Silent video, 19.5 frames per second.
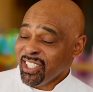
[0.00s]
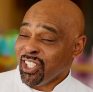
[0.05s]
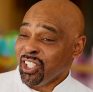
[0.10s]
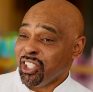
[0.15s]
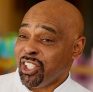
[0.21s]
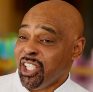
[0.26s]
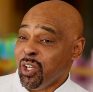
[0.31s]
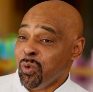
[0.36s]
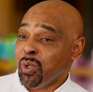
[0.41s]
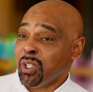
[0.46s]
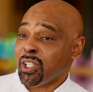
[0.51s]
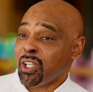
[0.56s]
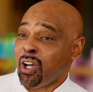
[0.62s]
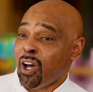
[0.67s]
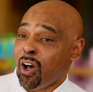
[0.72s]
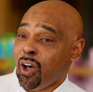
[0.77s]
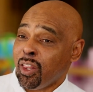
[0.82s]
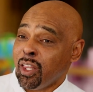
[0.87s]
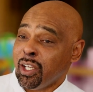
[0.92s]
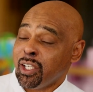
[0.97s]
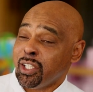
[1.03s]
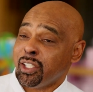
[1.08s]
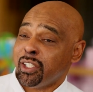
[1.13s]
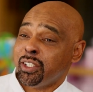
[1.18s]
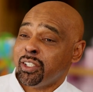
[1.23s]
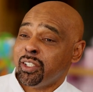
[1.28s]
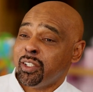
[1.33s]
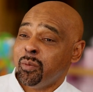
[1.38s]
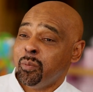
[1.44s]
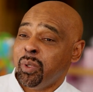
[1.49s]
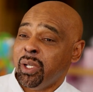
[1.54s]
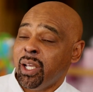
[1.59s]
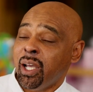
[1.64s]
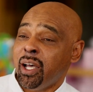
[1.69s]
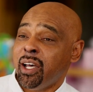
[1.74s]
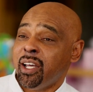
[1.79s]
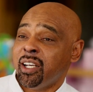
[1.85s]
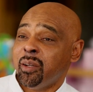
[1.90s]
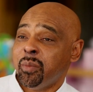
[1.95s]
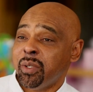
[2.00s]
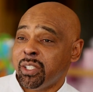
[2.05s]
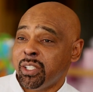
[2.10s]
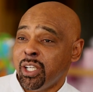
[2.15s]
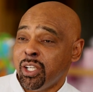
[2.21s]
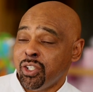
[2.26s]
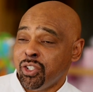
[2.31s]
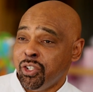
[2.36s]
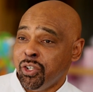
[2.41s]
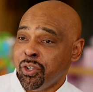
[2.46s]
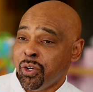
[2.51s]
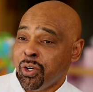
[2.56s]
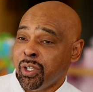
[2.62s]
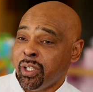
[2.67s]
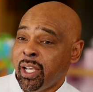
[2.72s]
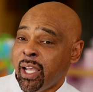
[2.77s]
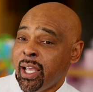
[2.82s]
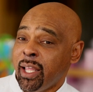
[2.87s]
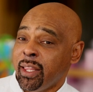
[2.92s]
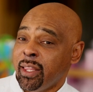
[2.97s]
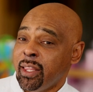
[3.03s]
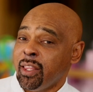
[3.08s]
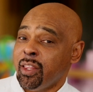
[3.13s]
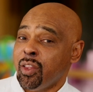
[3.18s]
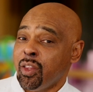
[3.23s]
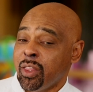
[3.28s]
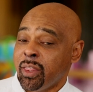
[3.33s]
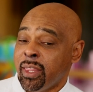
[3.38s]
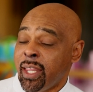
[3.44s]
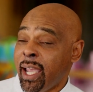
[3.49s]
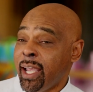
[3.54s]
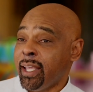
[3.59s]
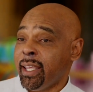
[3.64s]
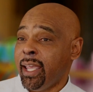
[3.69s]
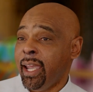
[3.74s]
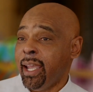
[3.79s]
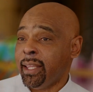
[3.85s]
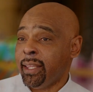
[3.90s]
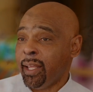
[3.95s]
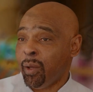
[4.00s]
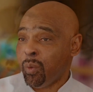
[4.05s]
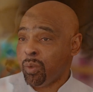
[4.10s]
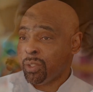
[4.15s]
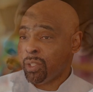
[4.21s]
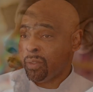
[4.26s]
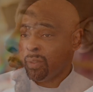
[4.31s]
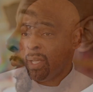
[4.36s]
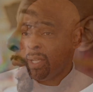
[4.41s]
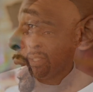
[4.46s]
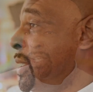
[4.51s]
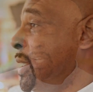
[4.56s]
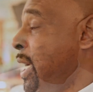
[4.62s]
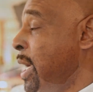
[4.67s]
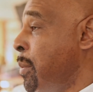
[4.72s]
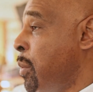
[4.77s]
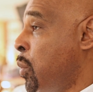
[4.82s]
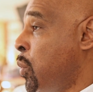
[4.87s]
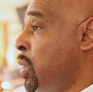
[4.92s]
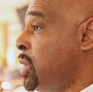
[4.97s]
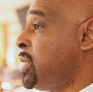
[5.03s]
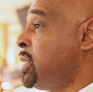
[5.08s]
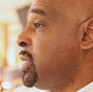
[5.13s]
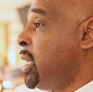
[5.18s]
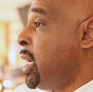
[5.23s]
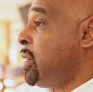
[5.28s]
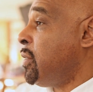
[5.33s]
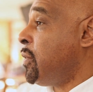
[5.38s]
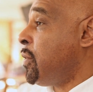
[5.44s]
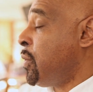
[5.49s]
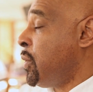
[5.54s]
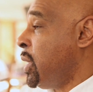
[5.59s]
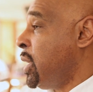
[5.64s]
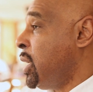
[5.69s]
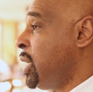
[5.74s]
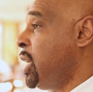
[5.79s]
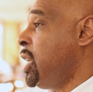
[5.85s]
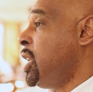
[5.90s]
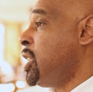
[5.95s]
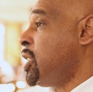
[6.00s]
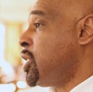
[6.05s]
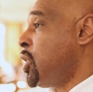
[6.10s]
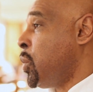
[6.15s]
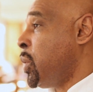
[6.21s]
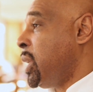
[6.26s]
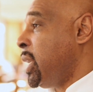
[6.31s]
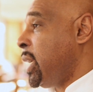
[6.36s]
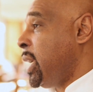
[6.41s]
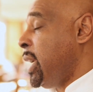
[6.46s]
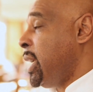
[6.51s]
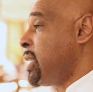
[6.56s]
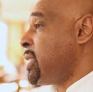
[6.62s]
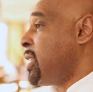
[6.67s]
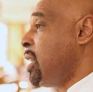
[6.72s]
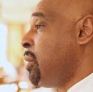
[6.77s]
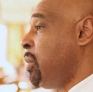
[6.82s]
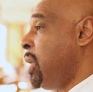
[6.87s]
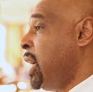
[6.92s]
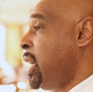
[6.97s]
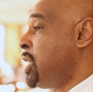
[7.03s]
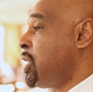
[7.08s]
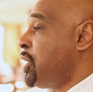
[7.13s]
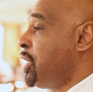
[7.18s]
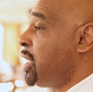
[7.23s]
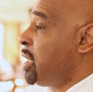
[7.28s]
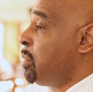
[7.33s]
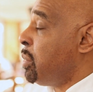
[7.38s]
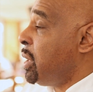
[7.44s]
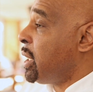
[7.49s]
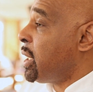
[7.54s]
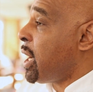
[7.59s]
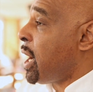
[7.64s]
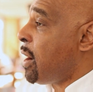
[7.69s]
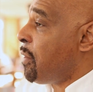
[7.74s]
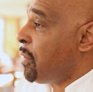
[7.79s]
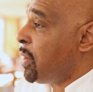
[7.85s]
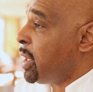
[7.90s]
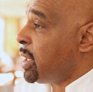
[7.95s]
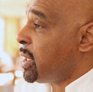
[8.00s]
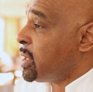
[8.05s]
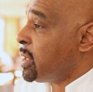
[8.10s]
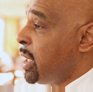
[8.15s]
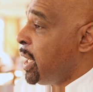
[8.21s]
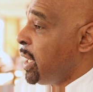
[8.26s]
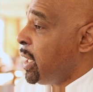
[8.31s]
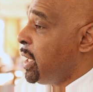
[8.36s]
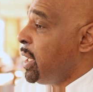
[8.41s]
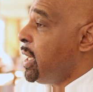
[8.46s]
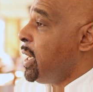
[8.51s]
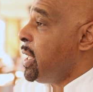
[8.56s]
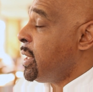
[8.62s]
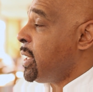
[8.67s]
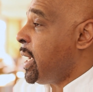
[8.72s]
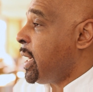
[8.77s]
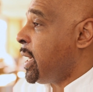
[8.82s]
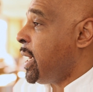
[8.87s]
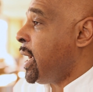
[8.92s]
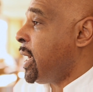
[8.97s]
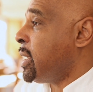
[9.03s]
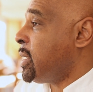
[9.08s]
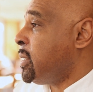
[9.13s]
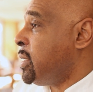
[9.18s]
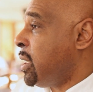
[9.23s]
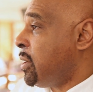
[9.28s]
So she was calling this to be 100% sure that that cake that was on that table was nut-free. So when the kids come in, she can be confident to say that cake is